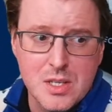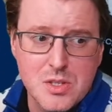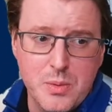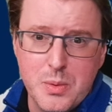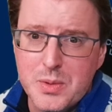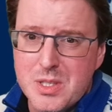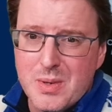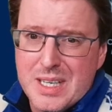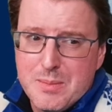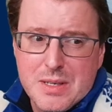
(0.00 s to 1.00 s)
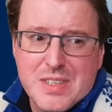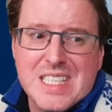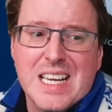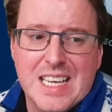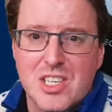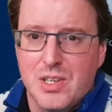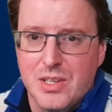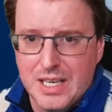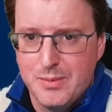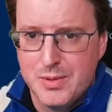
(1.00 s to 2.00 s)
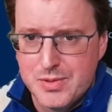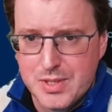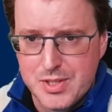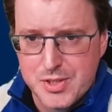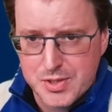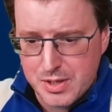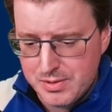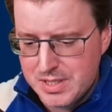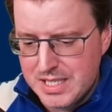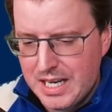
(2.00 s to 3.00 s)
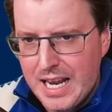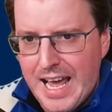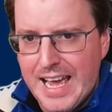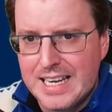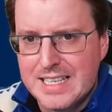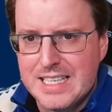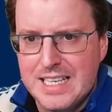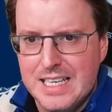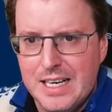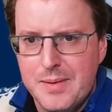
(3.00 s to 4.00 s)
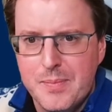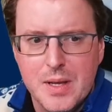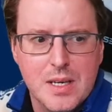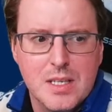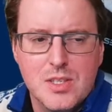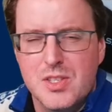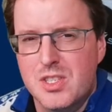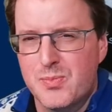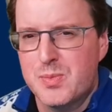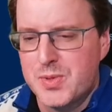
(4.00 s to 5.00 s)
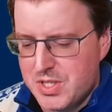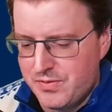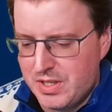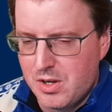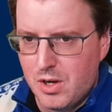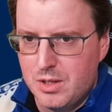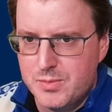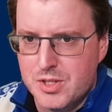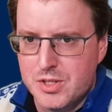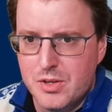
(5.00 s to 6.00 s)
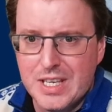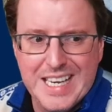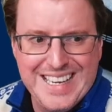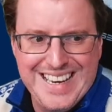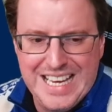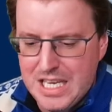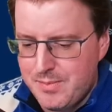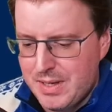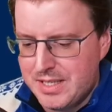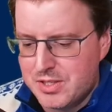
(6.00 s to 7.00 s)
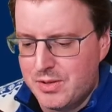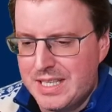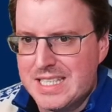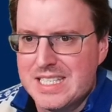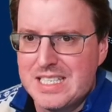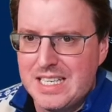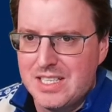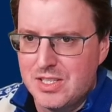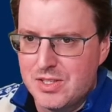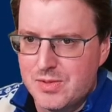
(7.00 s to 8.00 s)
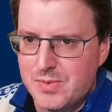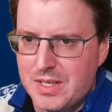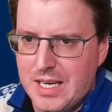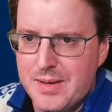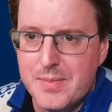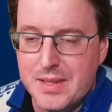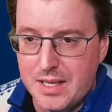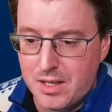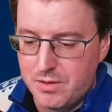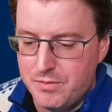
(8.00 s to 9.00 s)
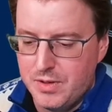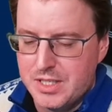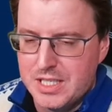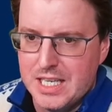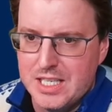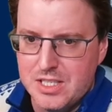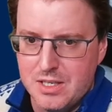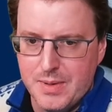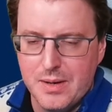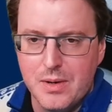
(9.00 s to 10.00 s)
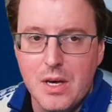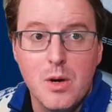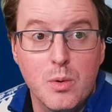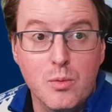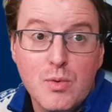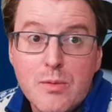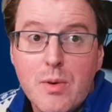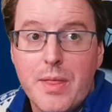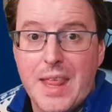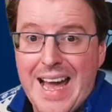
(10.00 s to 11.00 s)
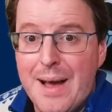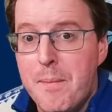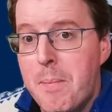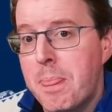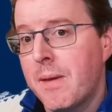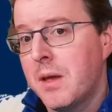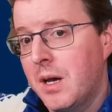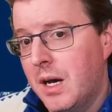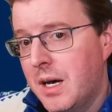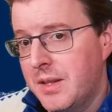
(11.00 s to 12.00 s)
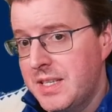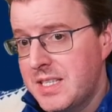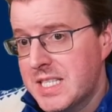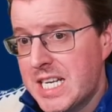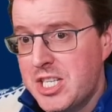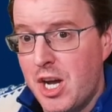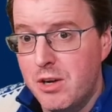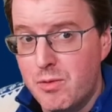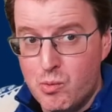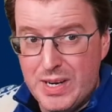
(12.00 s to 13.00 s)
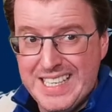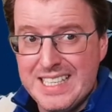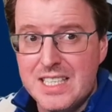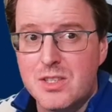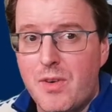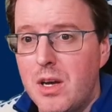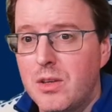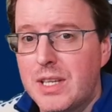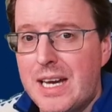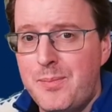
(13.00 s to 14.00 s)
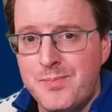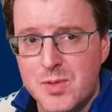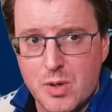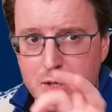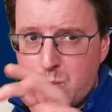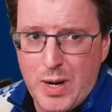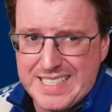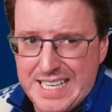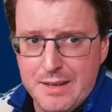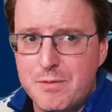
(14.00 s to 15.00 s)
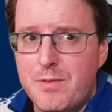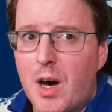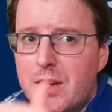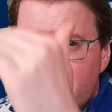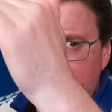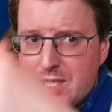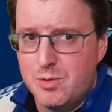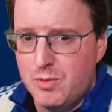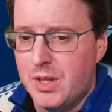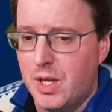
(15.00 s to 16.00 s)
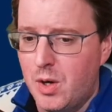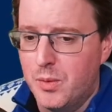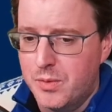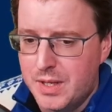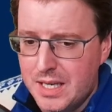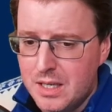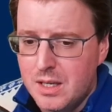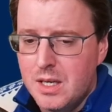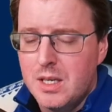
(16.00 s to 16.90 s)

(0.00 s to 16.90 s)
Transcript: So we want to do a little bit of a selection on that one. So let's just go and select here just some specific columns. Let's go and get name and let's go and get status, okay? And then convert it to HTML. We'll rerun that. This is actually overwritten this file now, so I just whacked F5 there to run the whole thing.